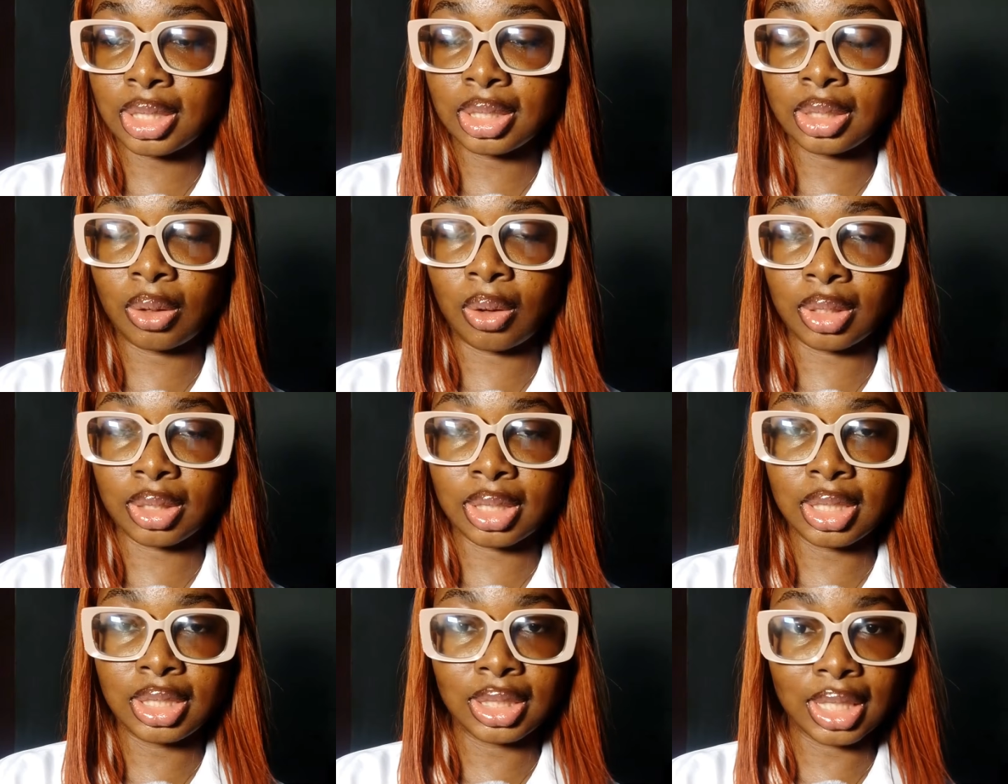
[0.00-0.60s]

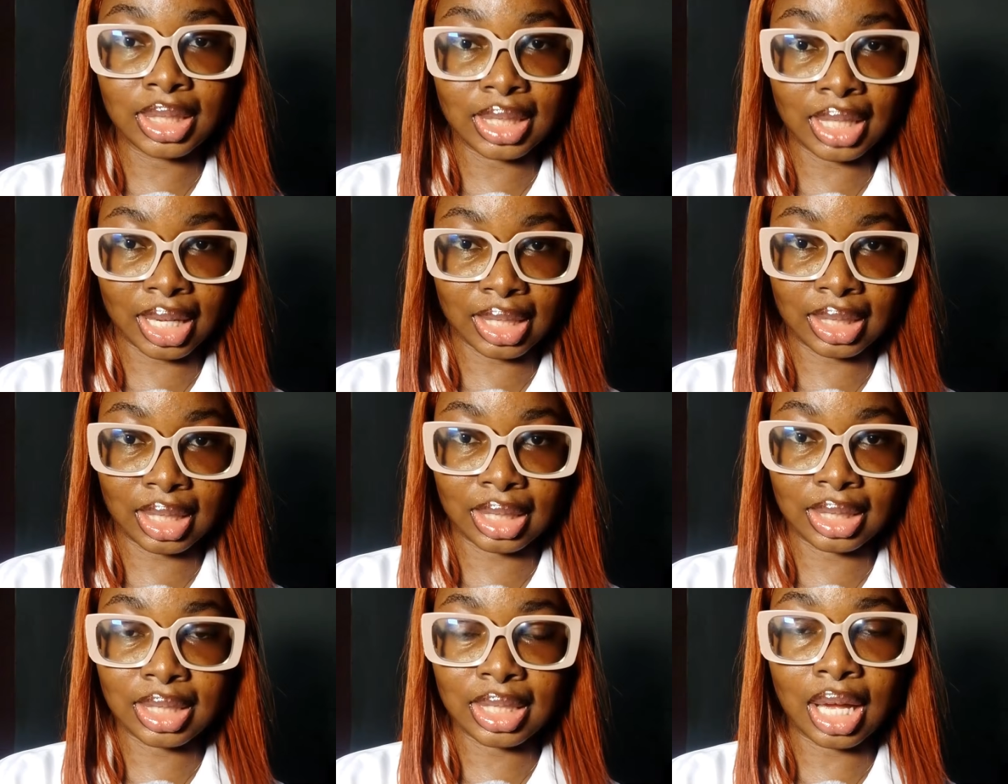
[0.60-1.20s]
contingent
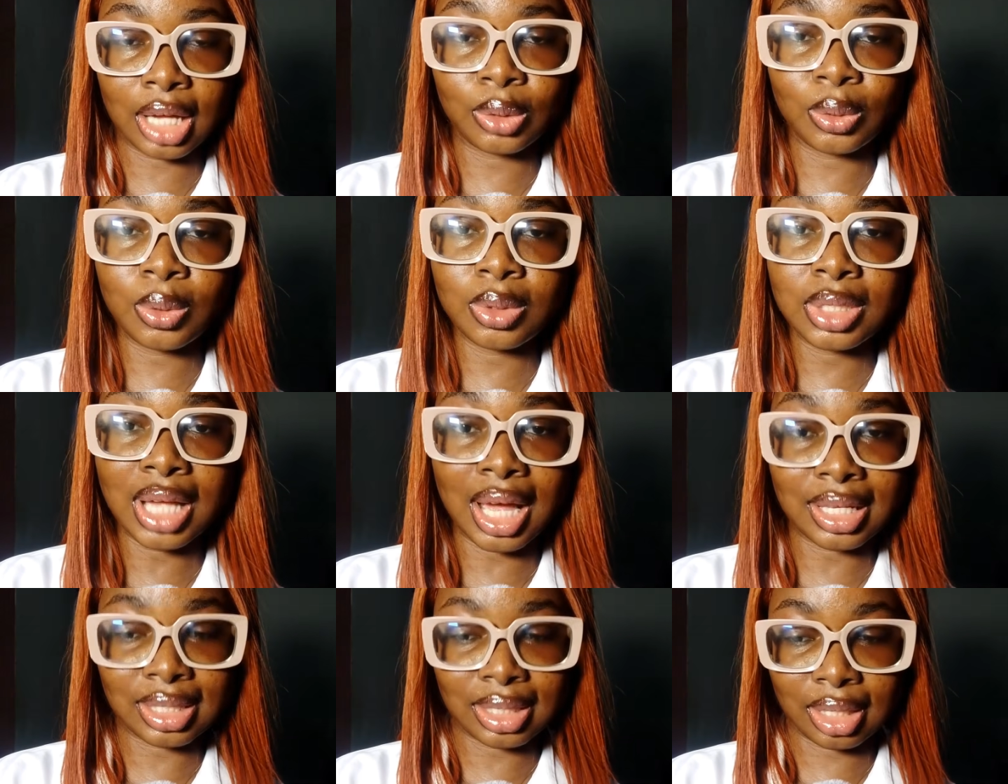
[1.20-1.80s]
assets are
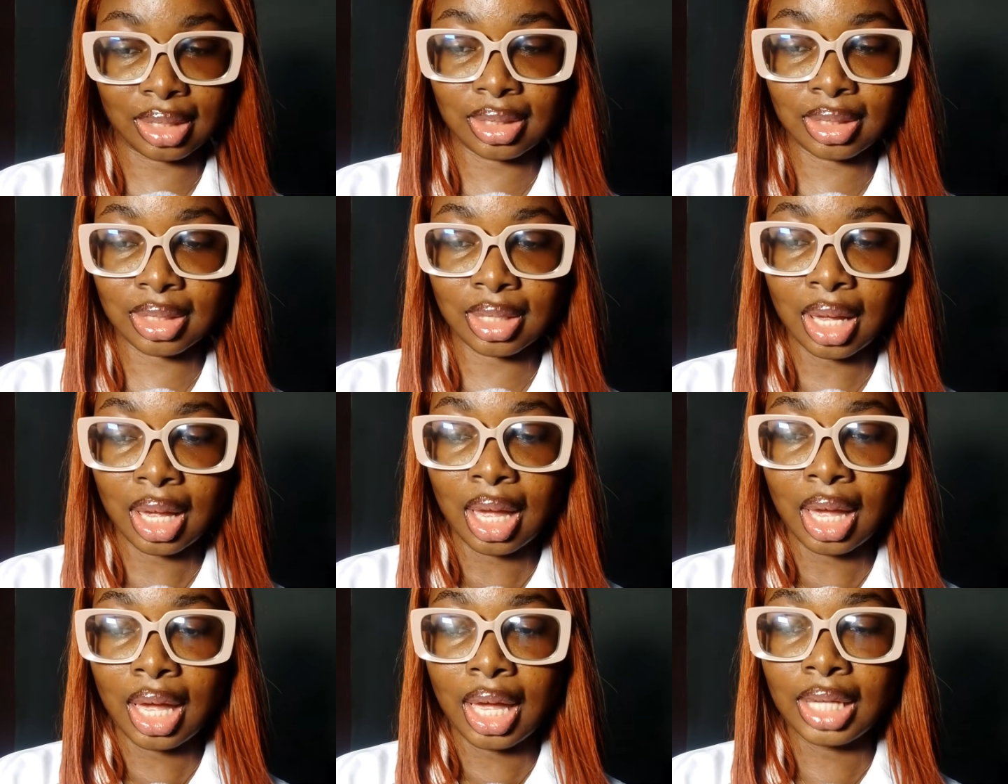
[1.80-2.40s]
those assets
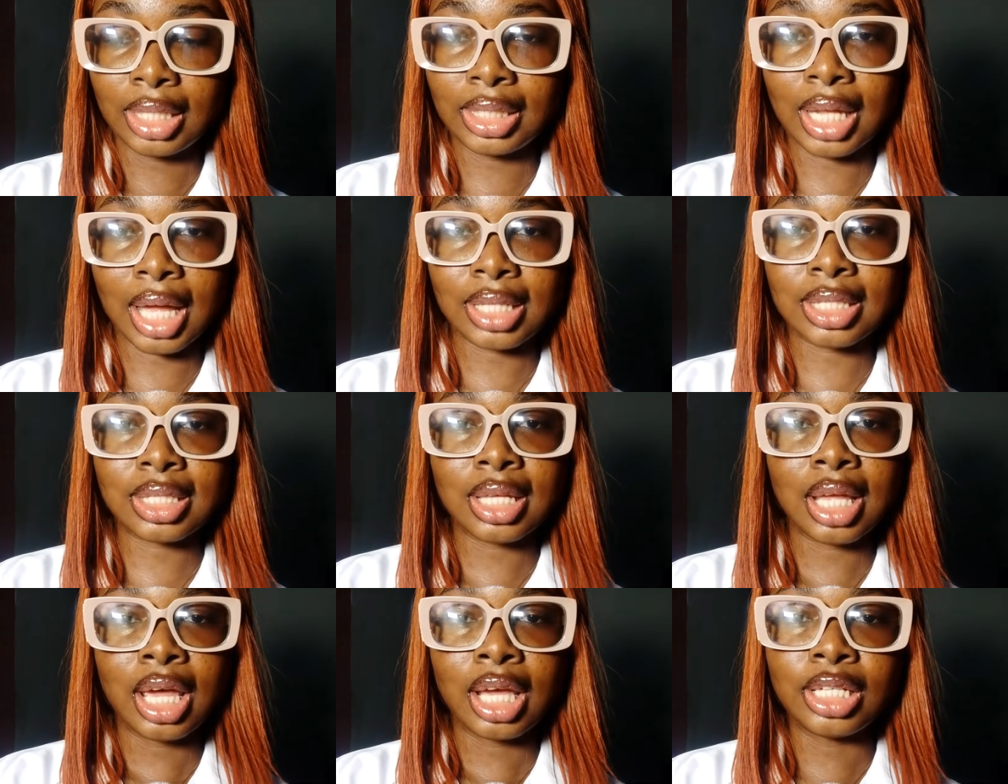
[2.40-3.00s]

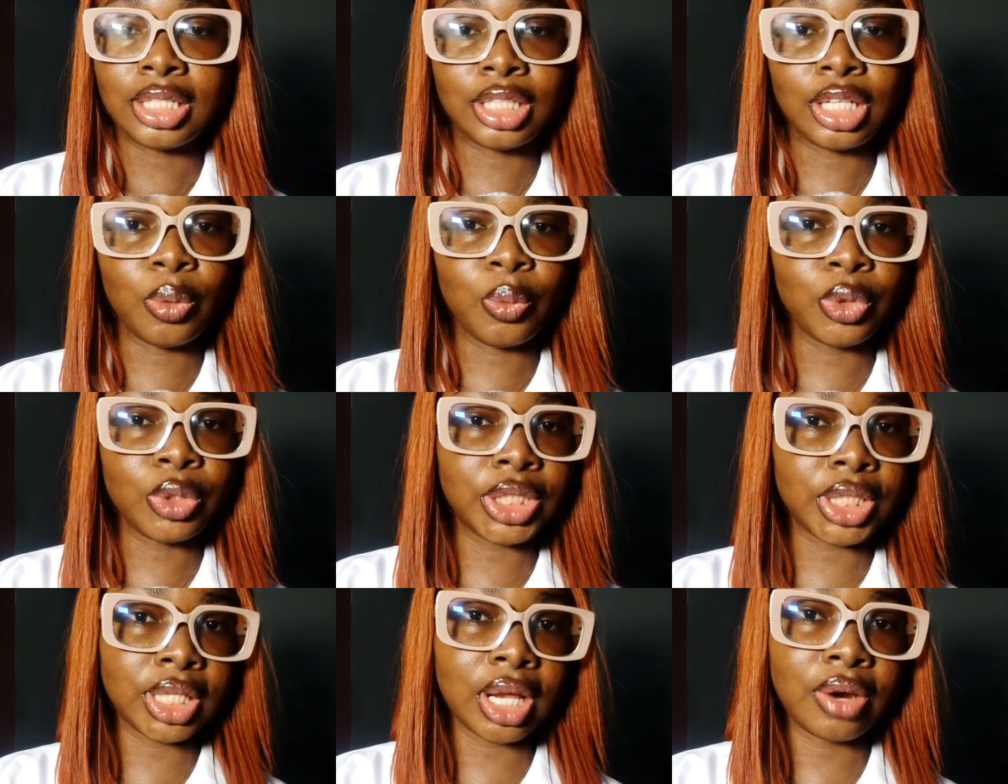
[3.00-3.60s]
that they
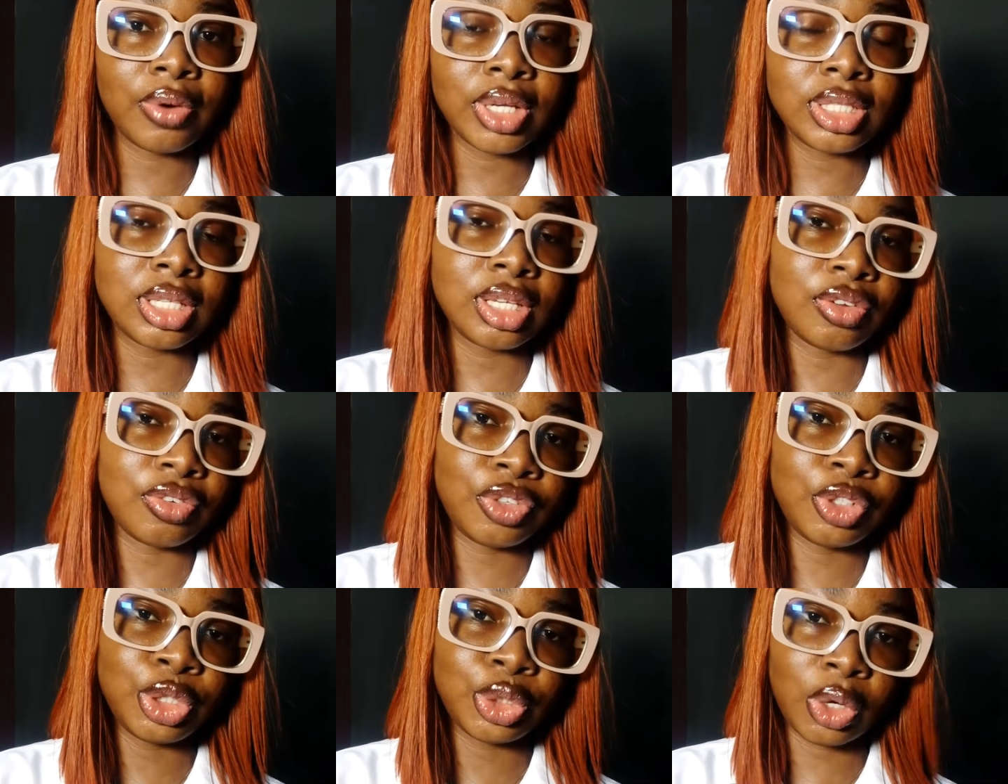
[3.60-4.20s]
will generate
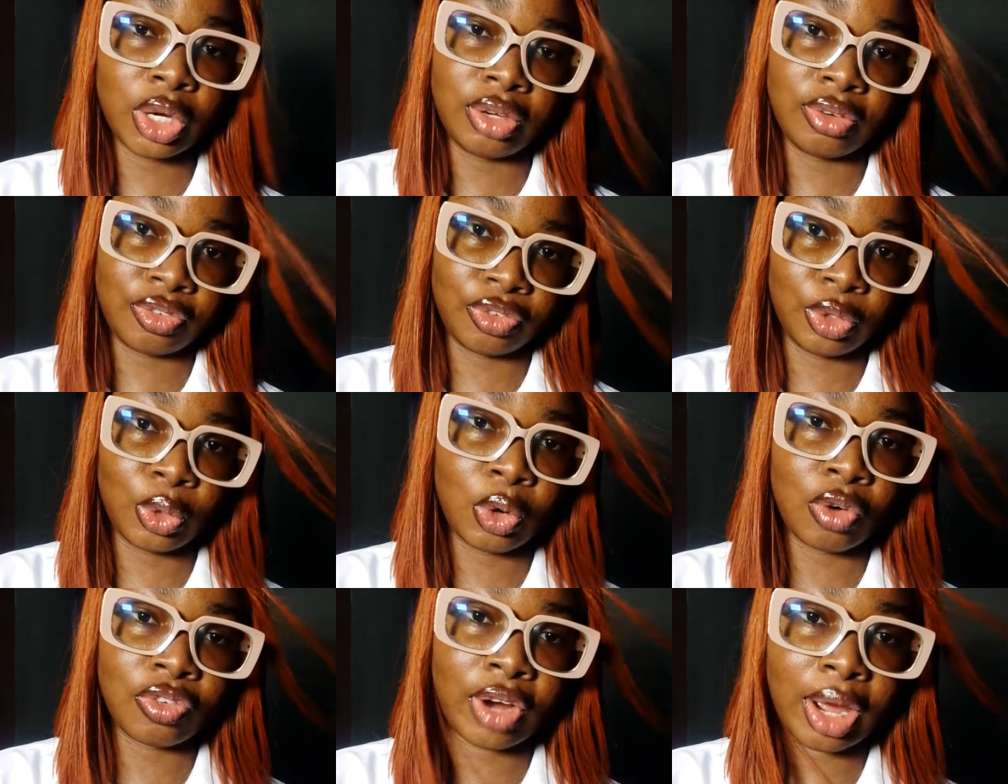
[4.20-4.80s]
a future
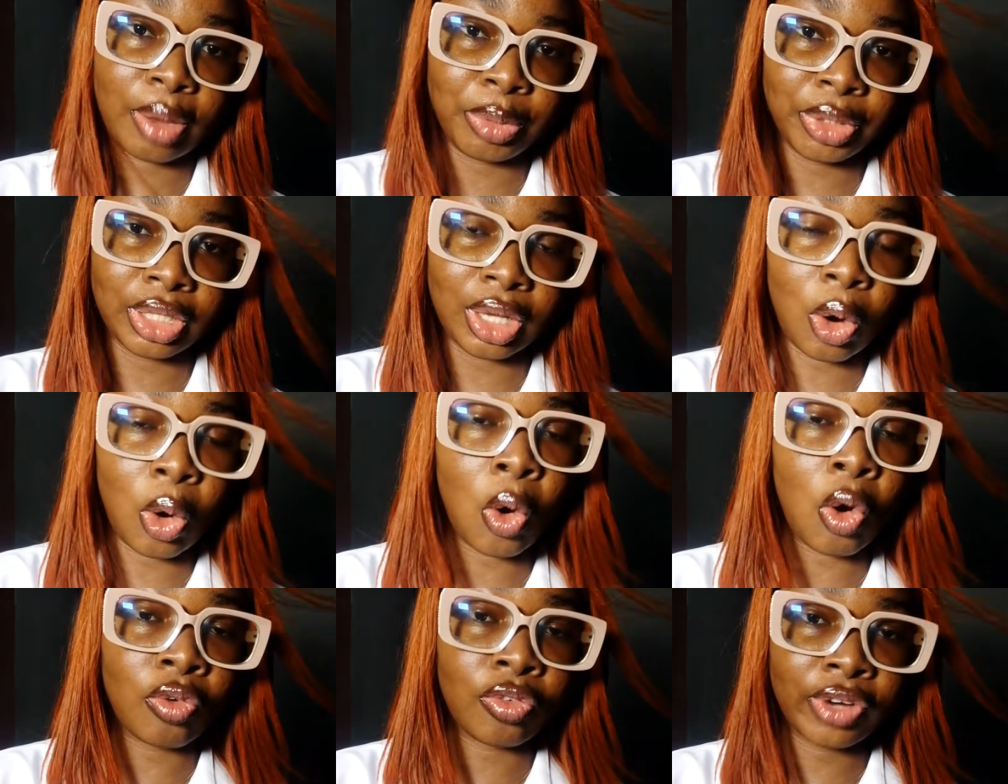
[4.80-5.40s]
inflow of
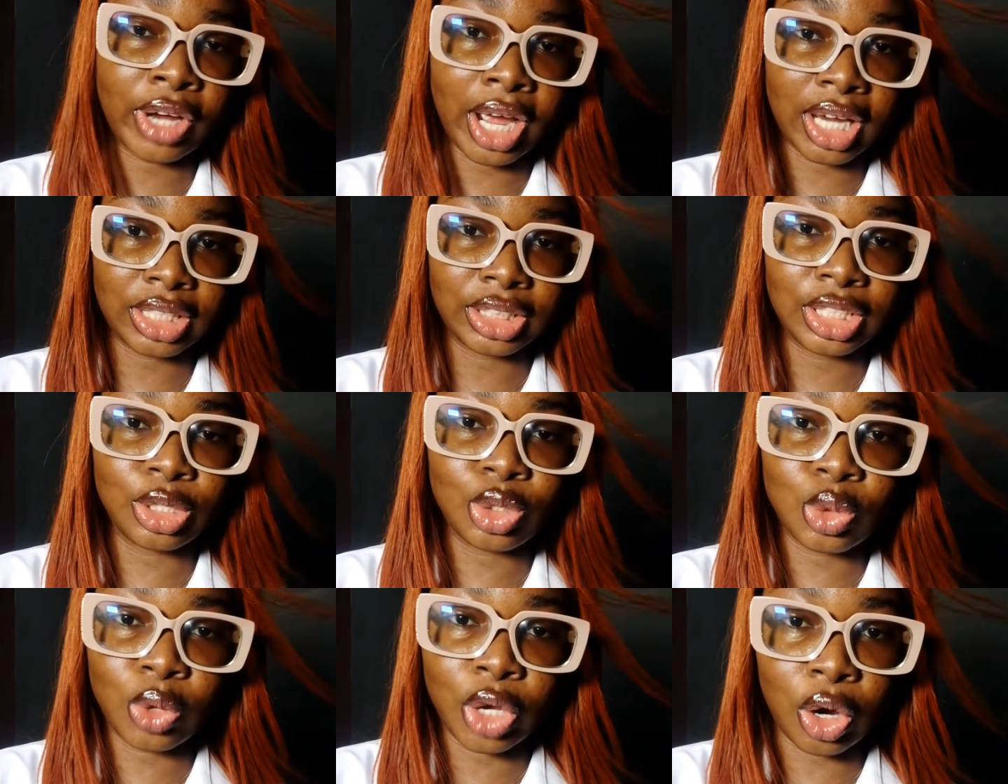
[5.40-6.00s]
capital or of cash
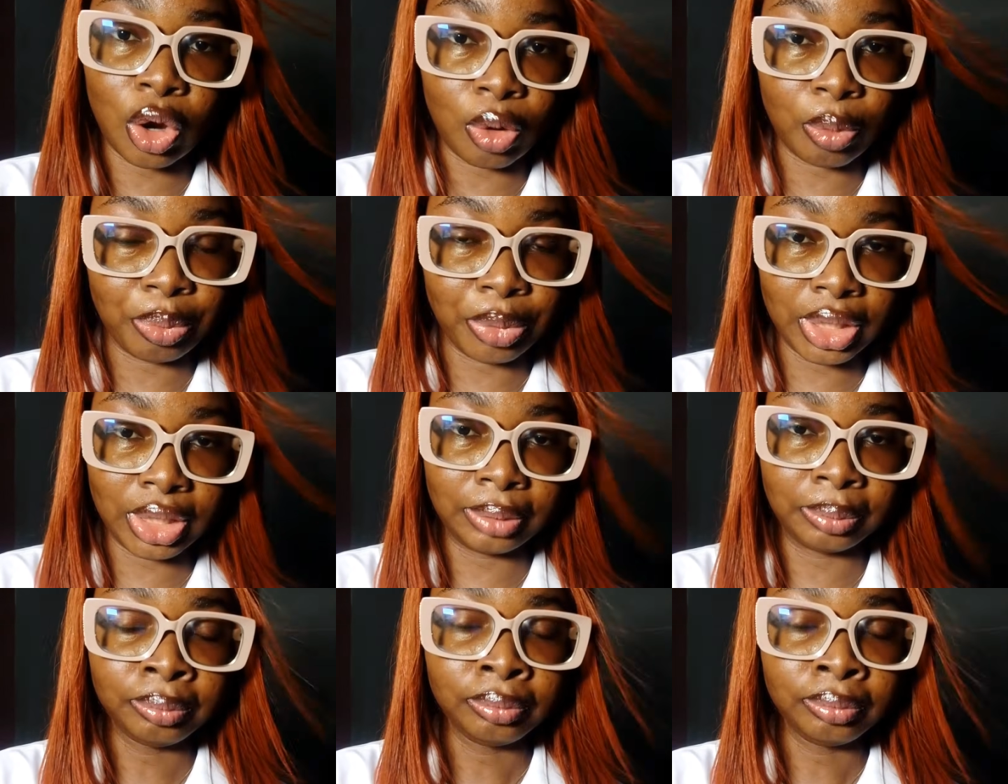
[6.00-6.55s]
into a company.